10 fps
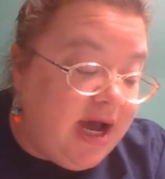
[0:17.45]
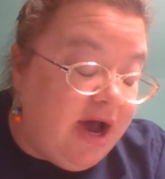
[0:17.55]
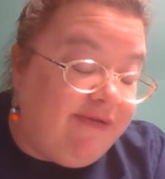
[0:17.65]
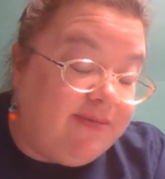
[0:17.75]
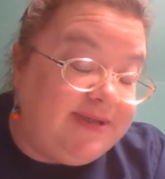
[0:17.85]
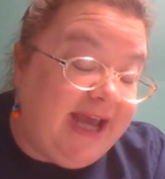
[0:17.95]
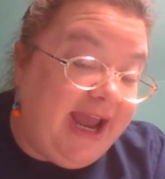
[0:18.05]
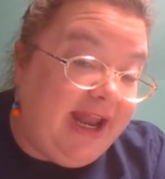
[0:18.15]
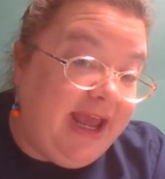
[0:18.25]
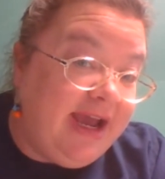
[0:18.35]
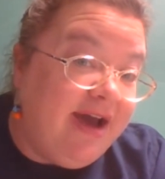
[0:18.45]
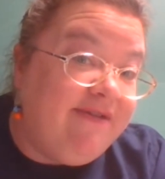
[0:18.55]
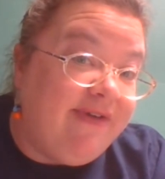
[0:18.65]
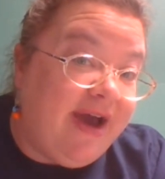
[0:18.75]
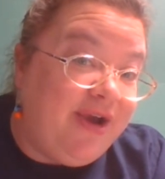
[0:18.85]
of obtaining,
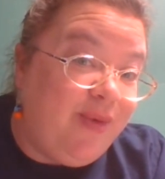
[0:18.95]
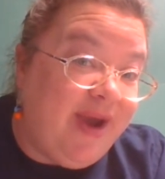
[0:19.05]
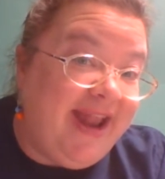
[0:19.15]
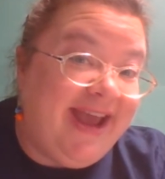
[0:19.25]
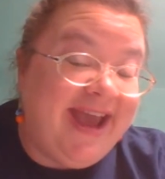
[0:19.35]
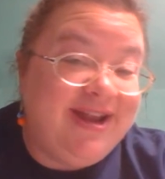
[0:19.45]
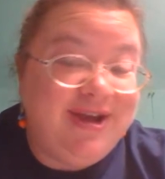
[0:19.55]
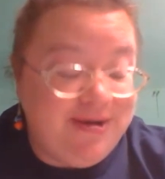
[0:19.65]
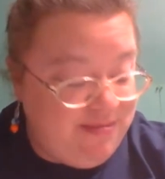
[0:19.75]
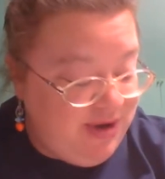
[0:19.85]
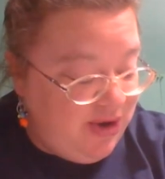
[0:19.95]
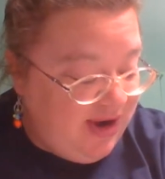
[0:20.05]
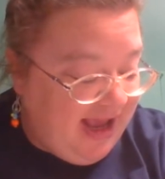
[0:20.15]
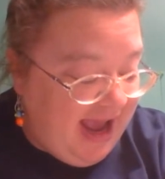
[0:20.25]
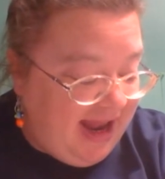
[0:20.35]
evaluating, and
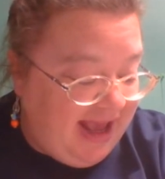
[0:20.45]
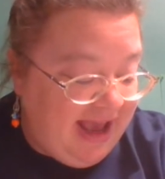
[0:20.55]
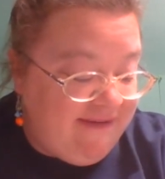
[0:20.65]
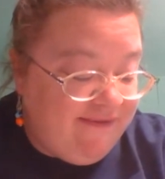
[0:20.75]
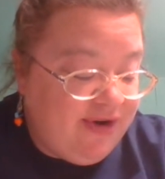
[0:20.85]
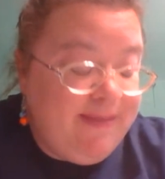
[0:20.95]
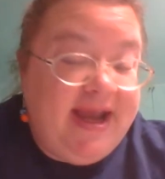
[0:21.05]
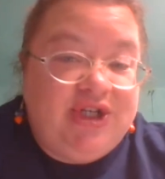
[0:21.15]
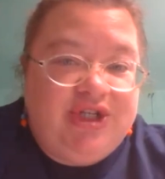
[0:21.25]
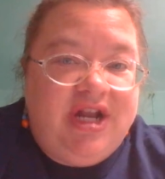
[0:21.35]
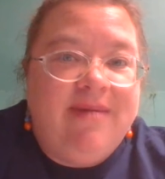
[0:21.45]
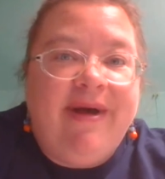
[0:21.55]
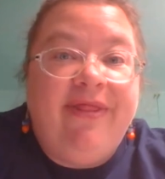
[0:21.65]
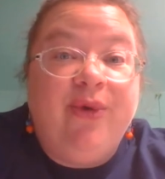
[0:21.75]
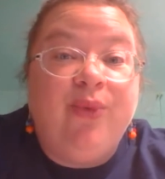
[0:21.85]
communicating information
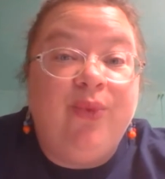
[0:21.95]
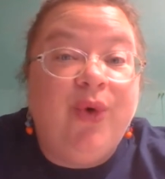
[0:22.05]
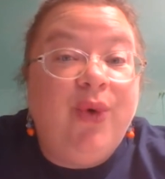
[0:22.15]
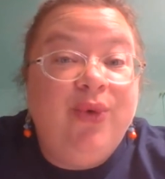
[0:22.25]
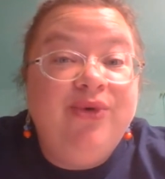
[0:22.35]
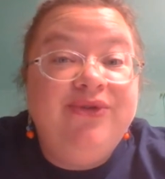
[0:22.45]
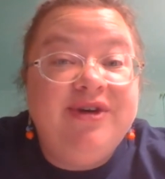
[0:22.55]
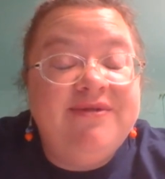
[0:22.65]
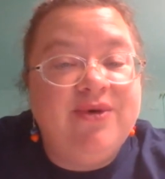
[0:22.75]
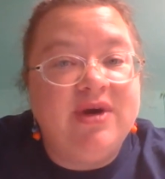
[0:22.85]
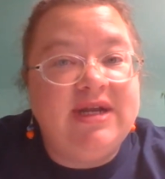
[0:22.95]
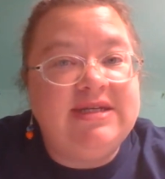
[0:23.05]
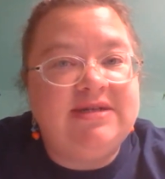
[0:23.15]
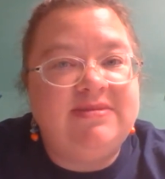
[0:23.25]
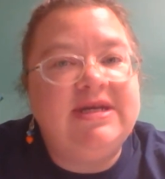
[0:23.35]
about the roles of
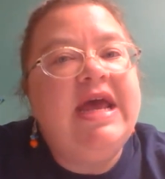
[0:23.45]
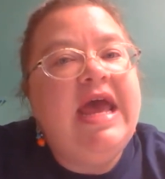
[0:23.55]
organisms